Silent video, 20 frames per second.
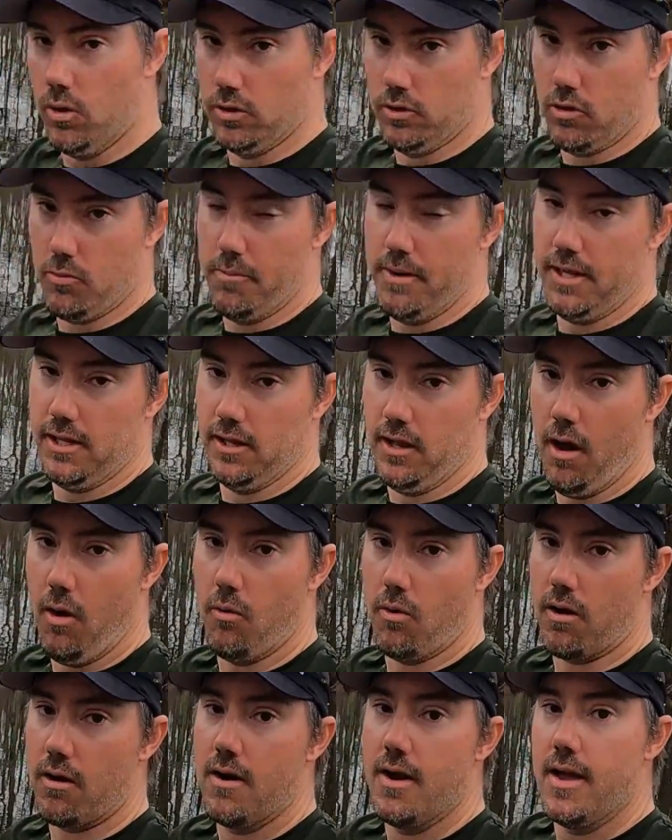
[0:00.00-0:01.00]
or a little bit
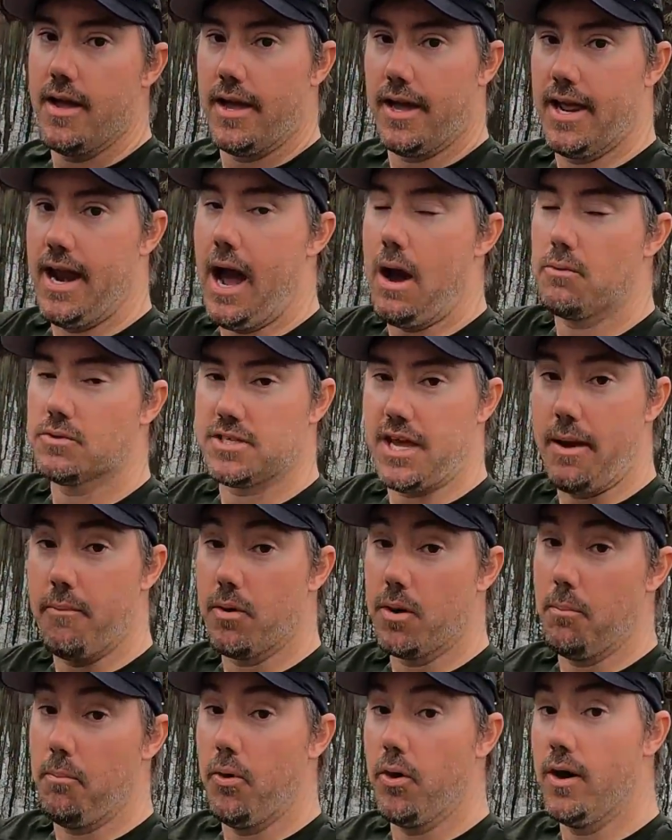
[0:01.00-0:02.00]
lower. And I was
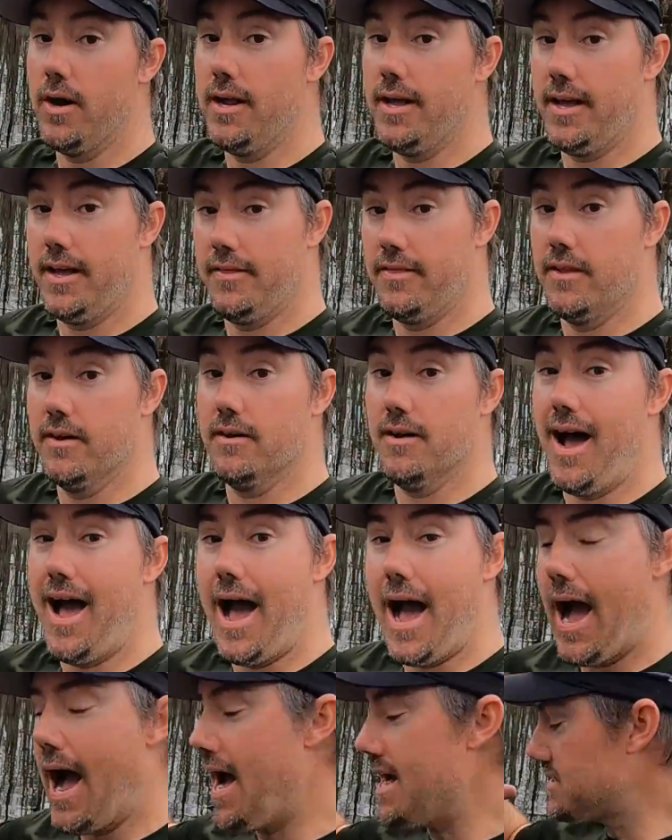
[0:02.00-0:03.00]
able to put it in the
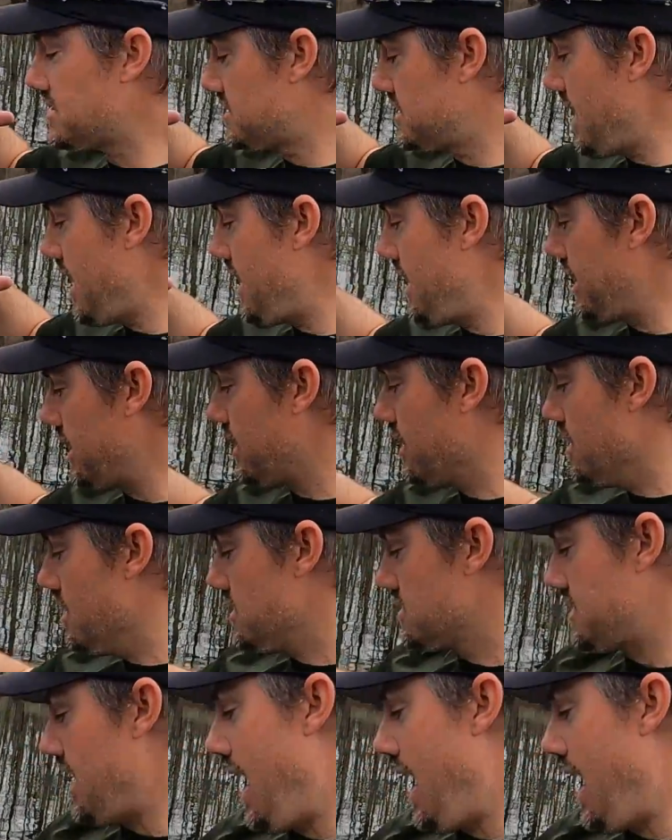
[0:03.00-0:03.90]
high setting,